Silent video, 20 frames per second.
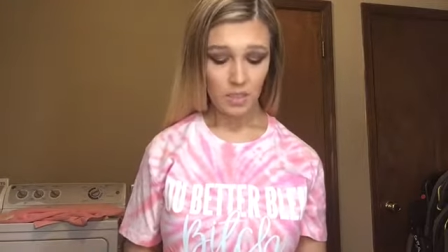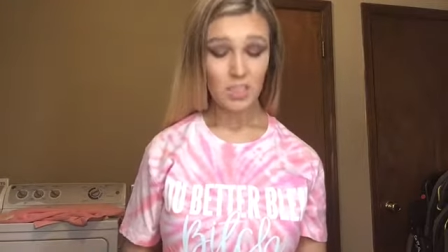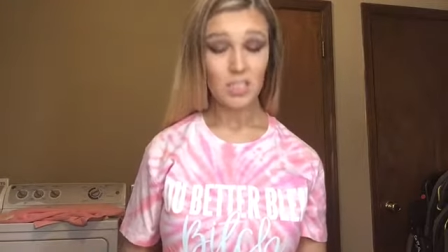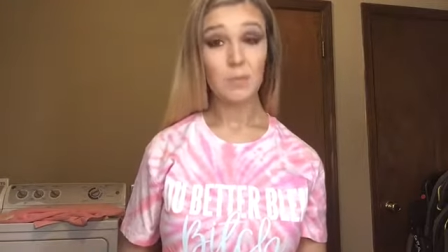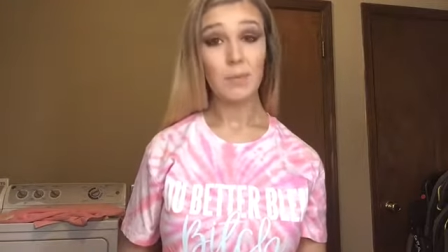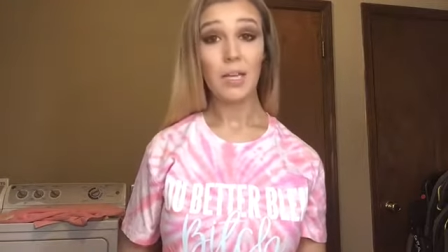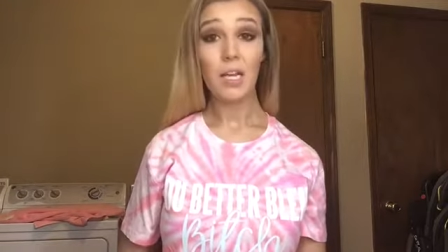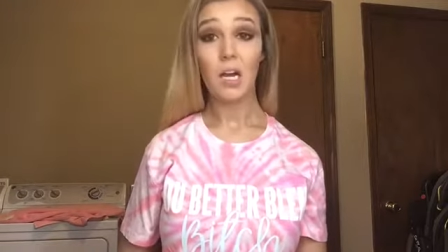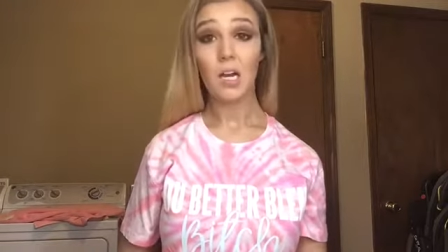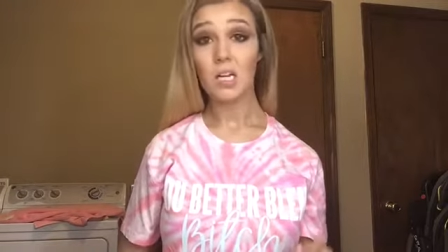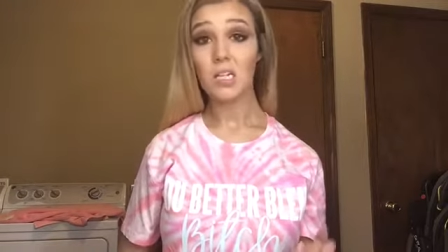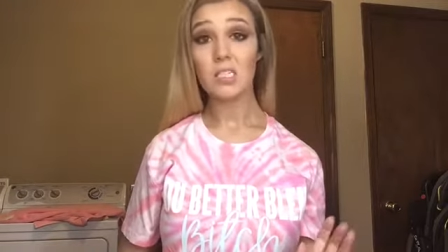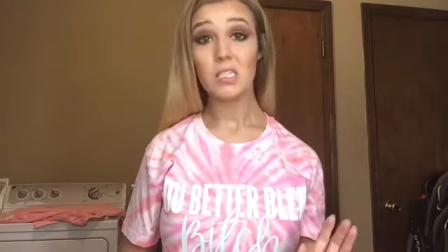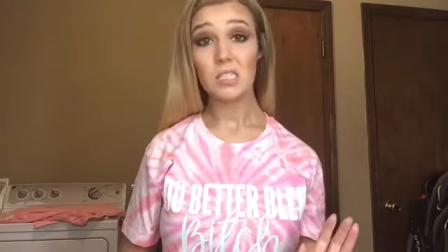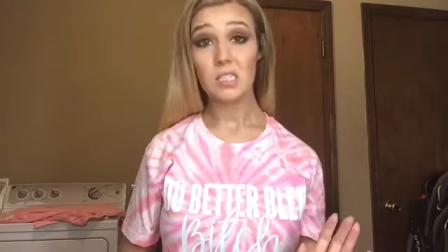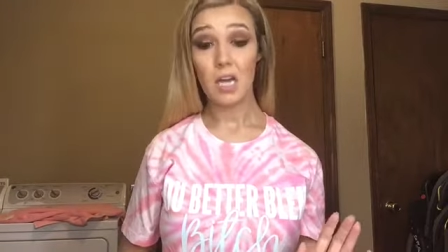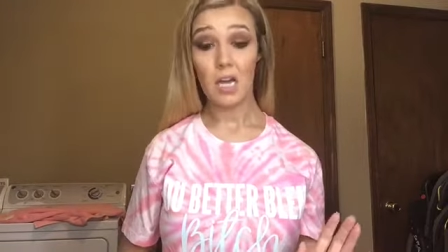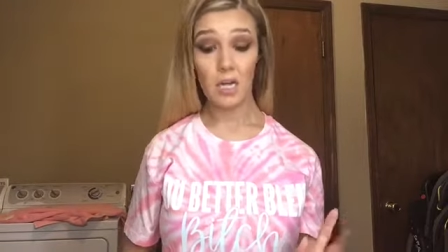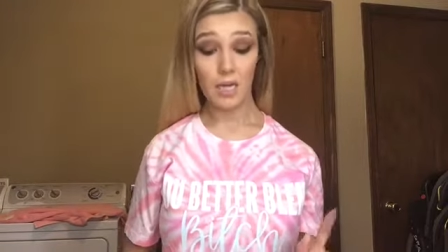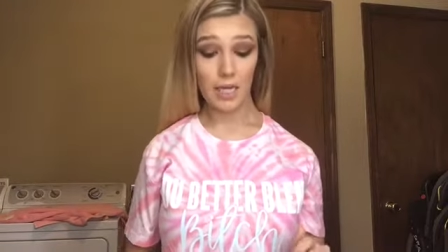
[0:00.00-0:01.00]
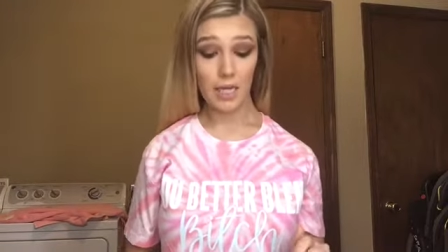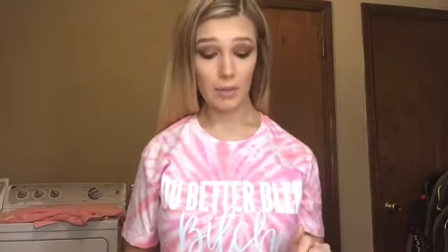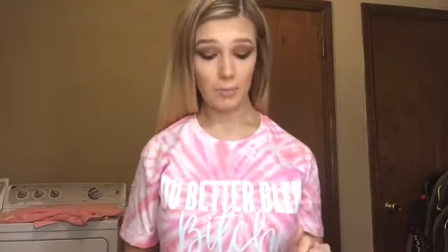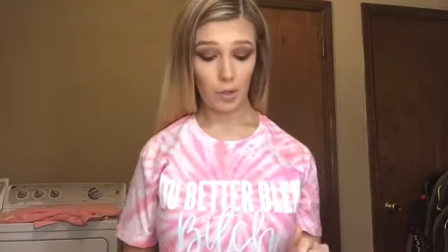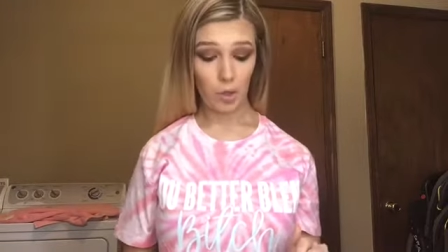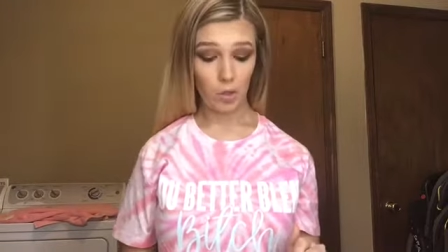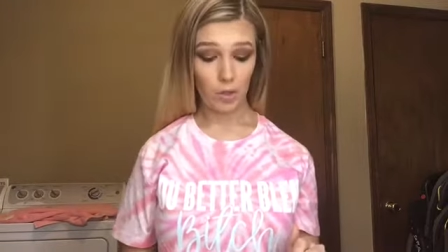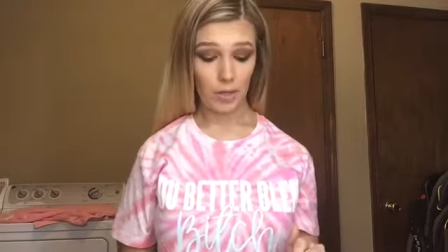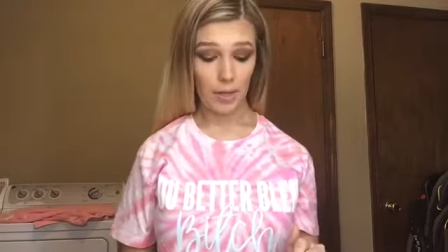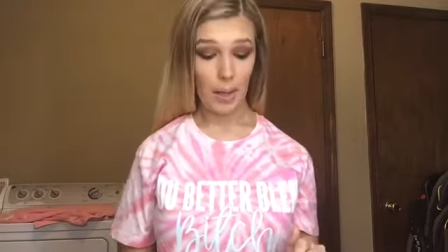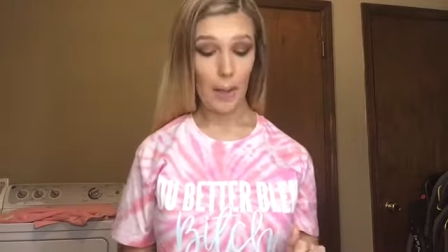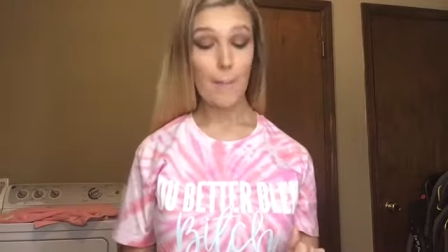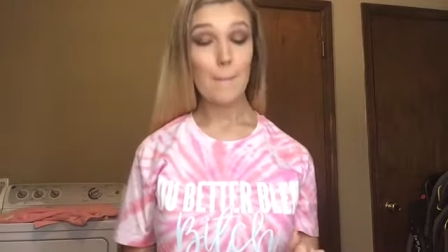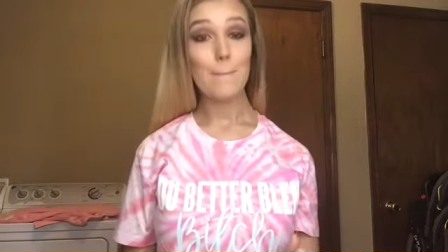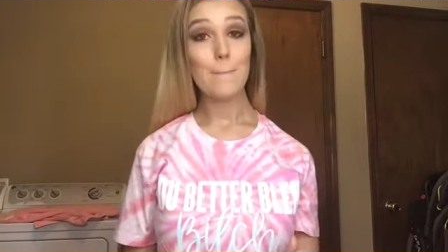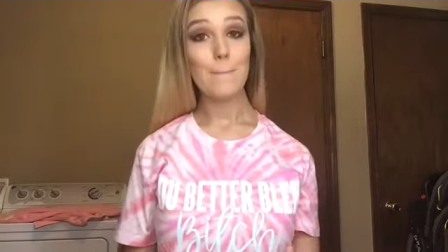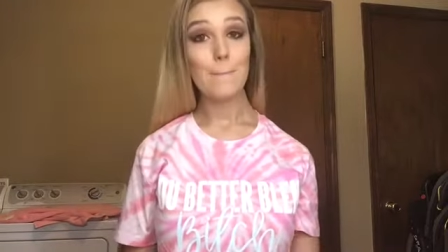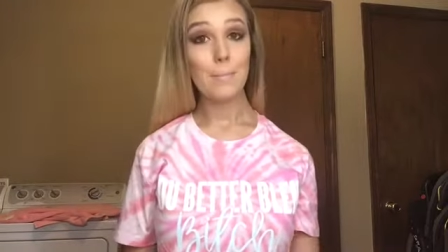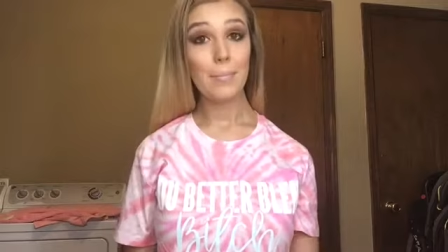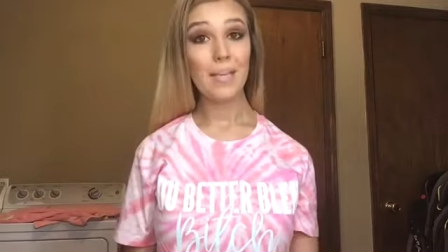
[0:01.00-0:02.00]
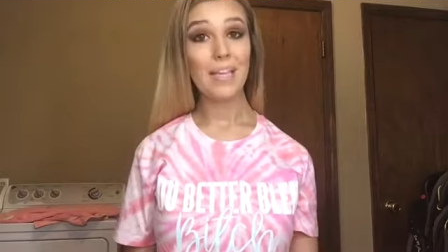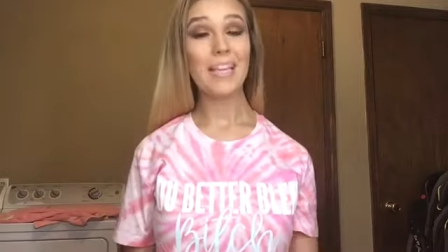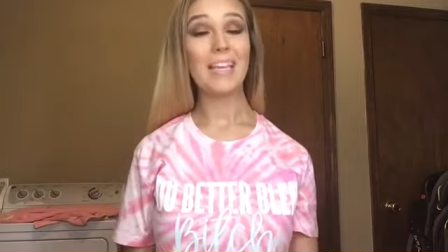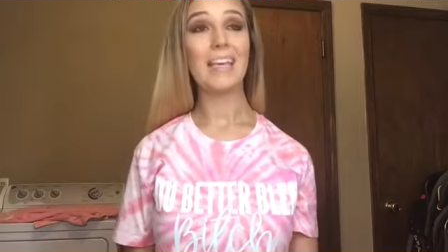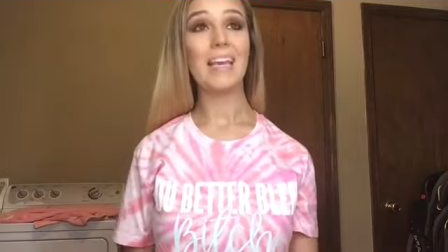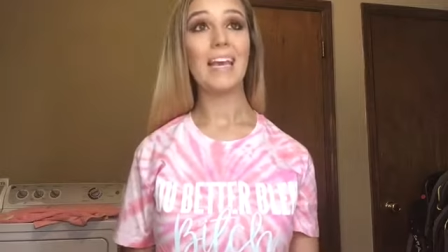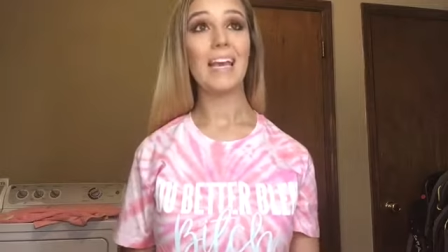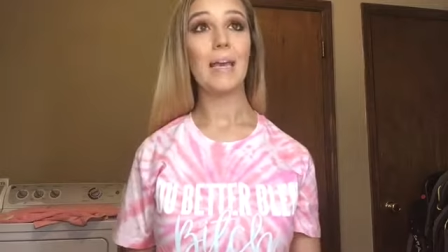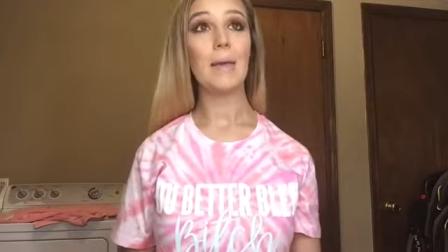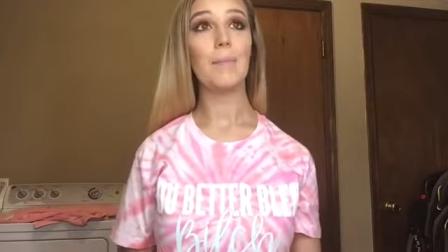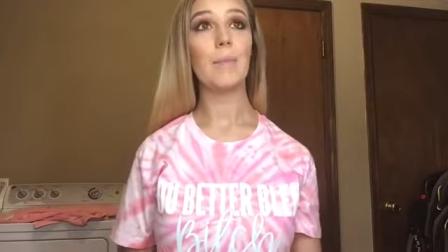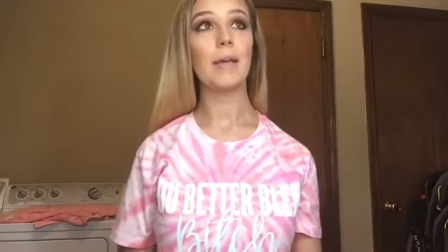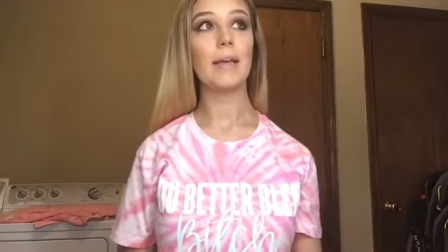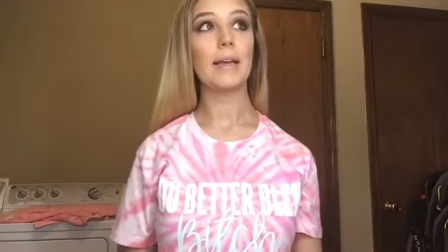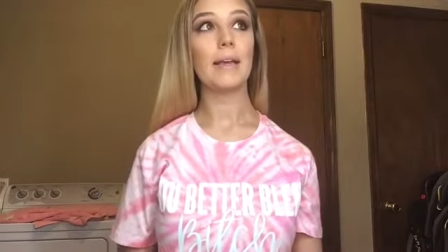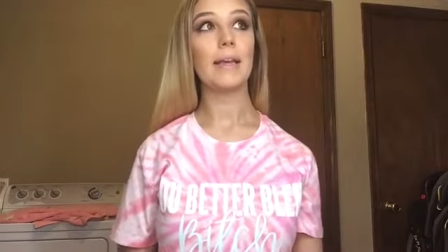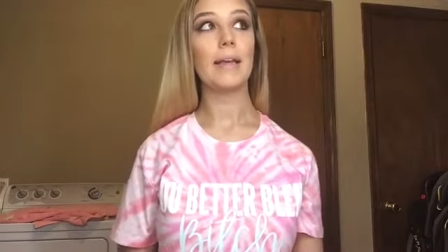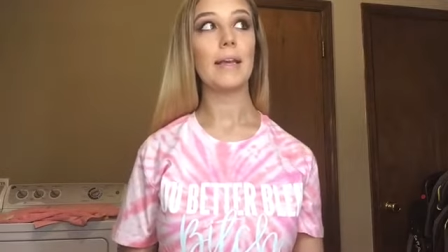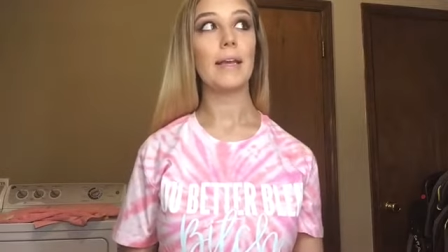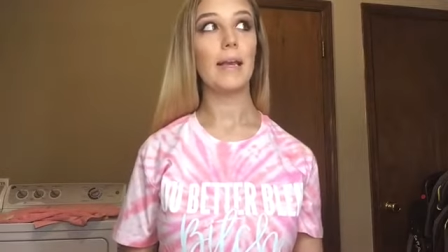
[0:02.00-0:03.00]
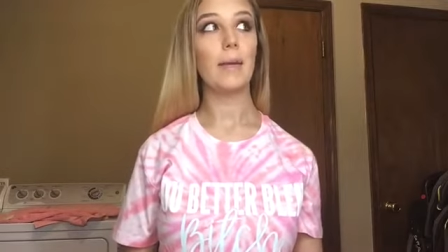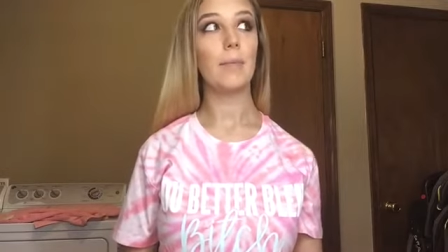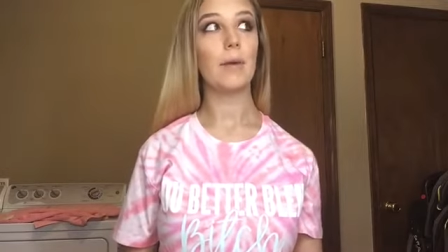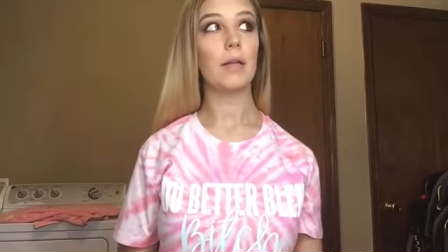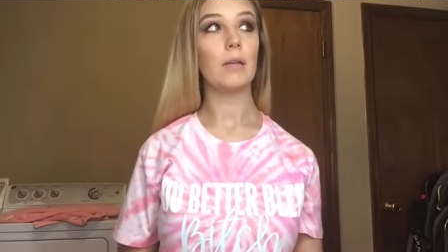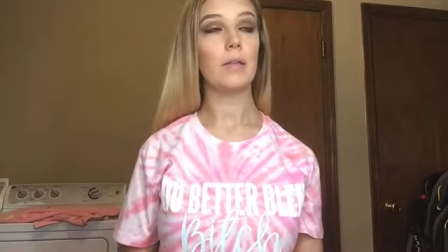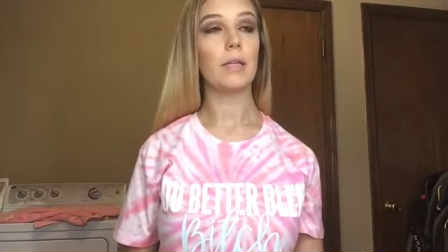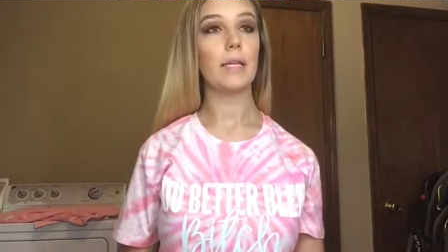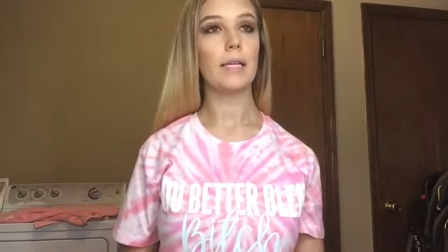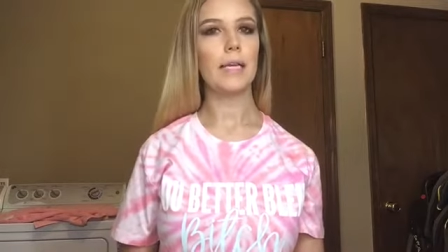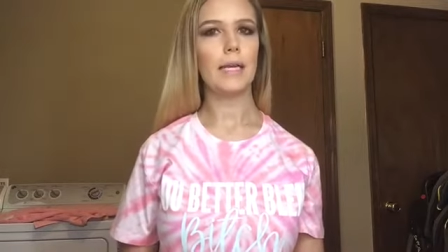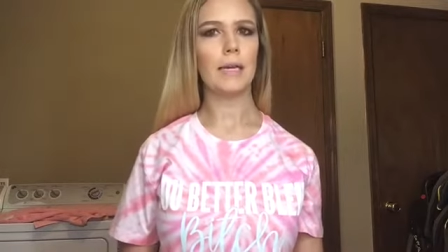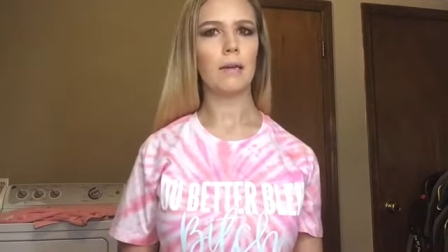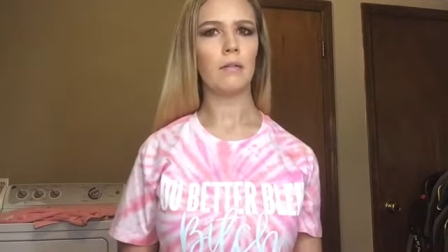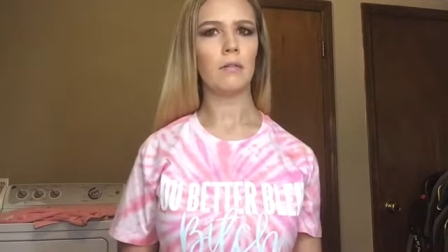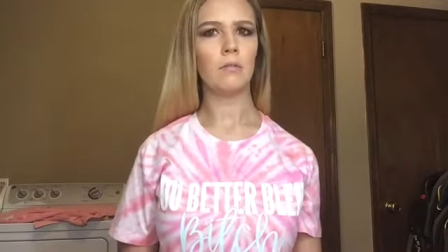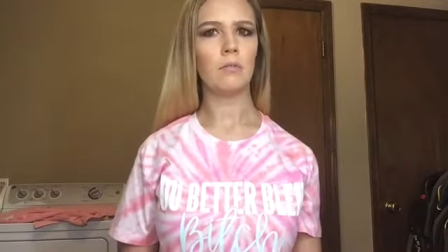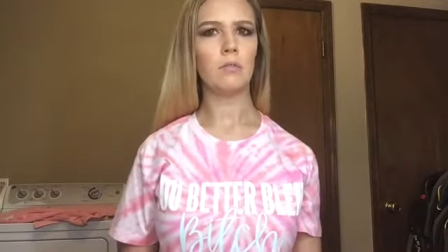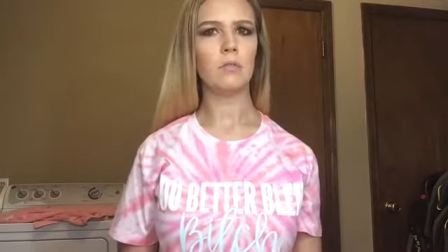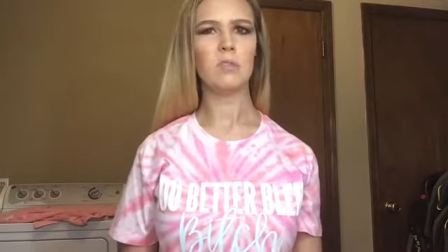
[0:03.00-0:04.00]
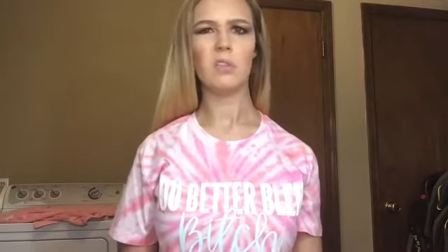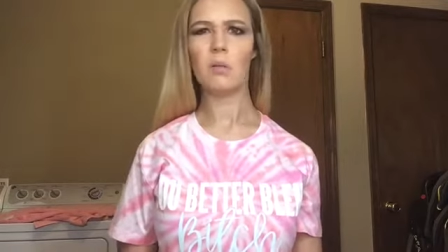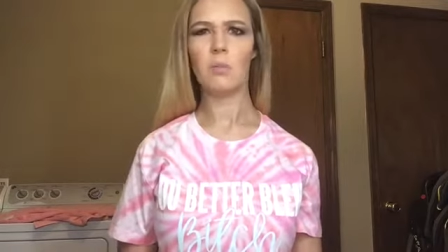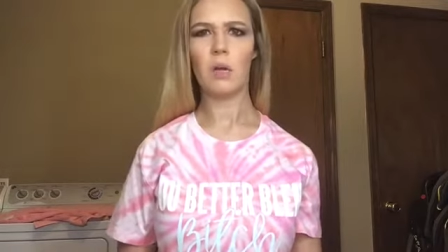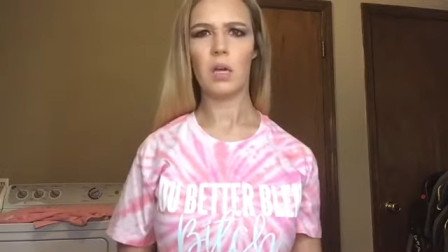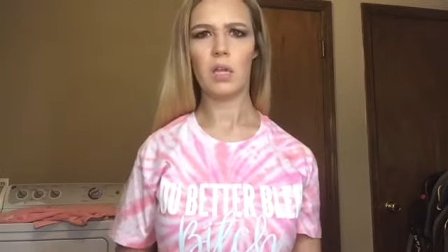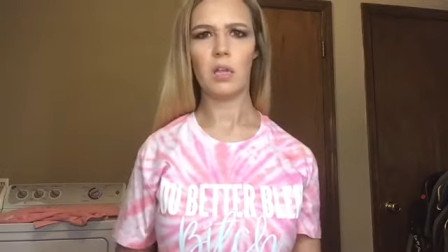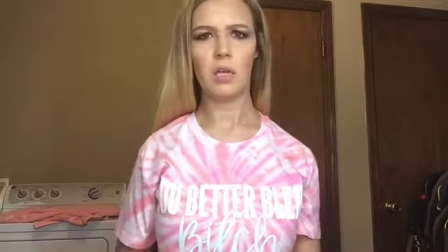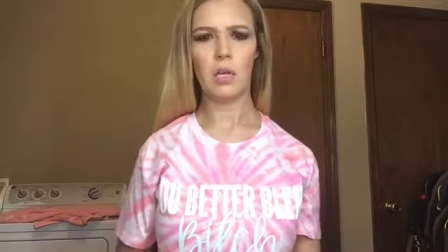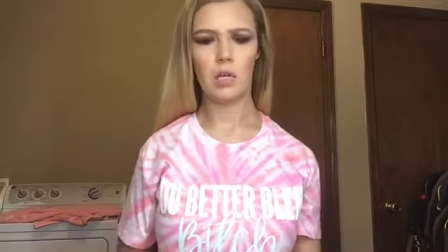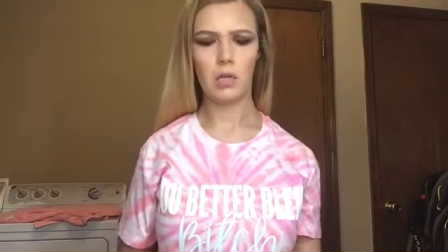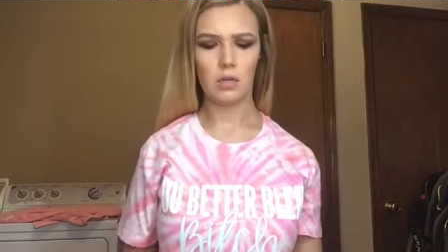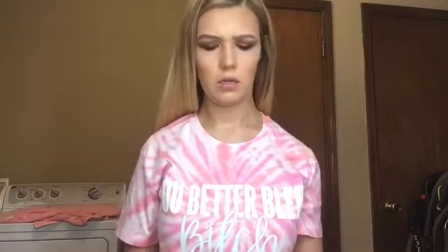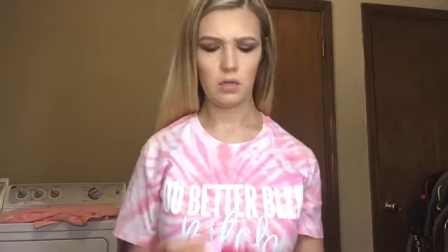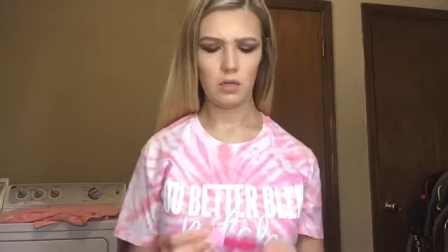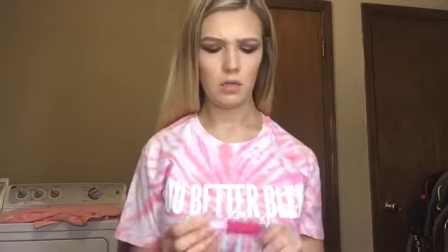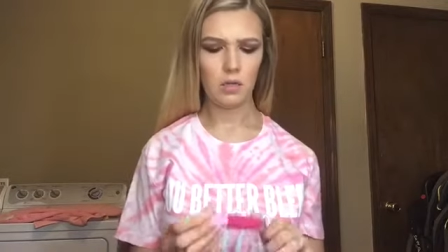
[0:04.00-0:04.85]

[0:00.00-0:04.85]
to be honest, it's kind of chemically, chemi chemically, yeah, something like that.